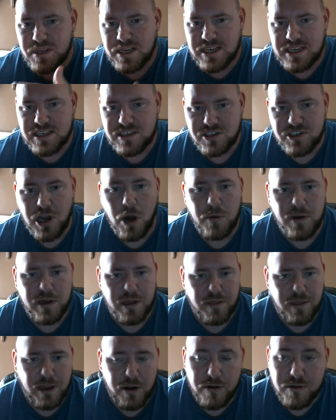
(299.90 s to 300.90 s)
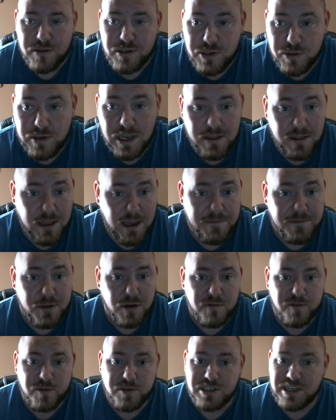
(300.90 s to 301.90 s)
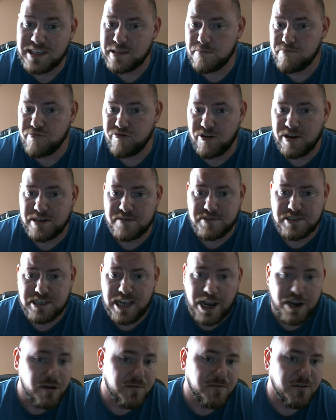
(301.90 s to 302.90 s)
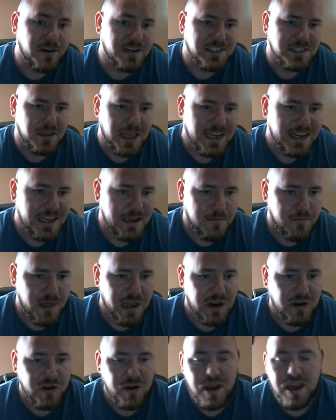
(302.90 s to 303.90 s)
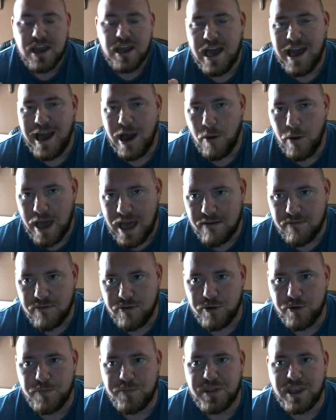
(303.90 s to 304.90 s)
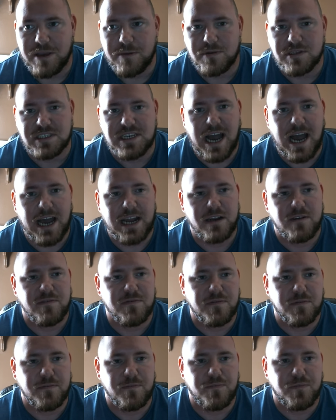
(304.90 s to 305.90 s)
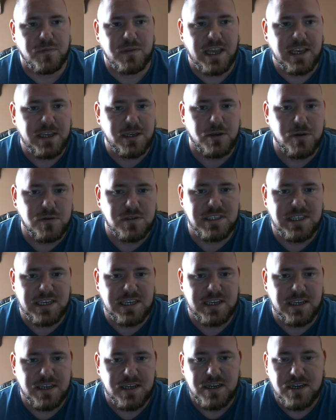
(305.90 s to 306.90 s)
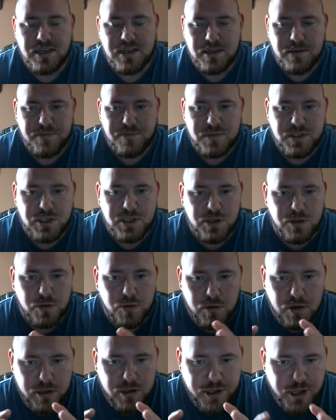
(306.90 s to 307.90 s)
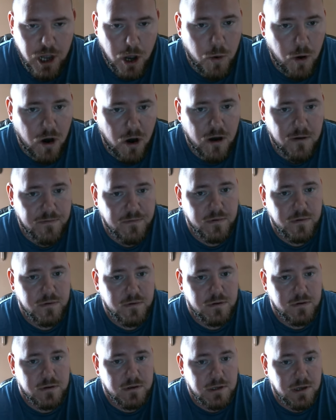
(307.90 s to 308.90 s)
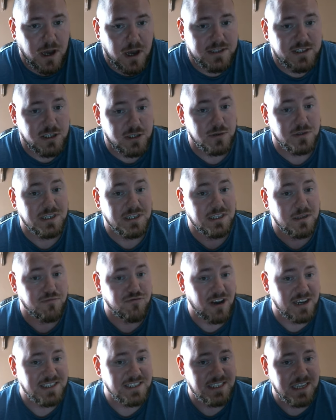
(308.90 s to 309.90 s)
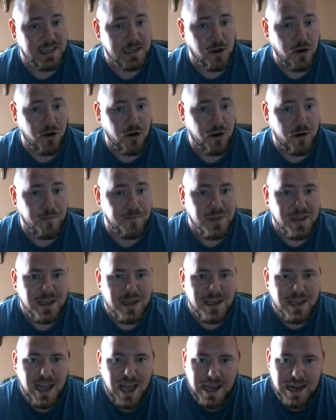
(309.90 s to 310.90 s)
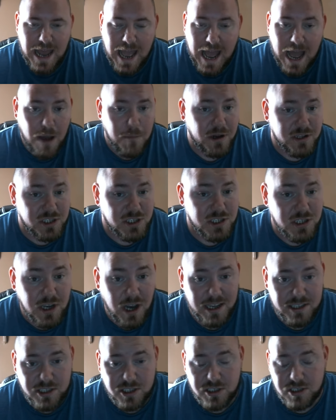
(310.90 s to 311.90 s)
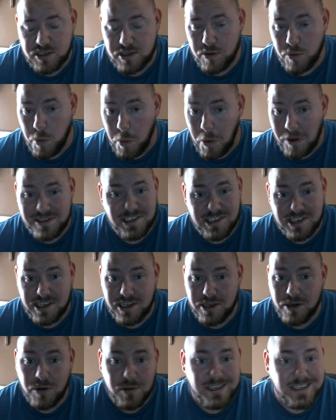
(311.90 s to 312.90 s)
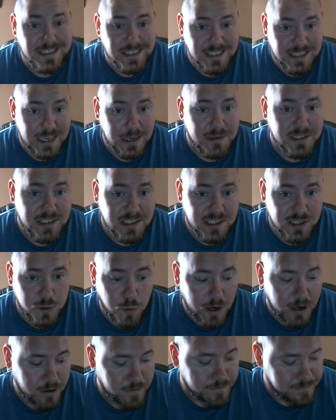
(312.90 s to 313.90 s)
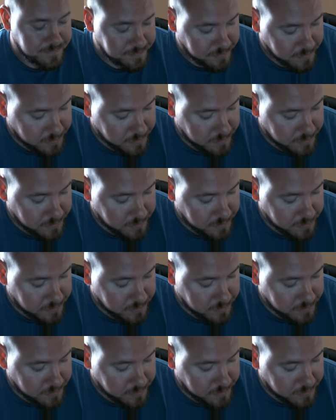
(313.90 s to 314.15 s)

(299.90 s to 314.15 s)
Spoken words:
he's going there to get leftovers, and the brand of sacrifice led him there. However, it was kind of, they used it to show off Guts using the prosthetic arm, and how much Guts wants to kill these demons as well.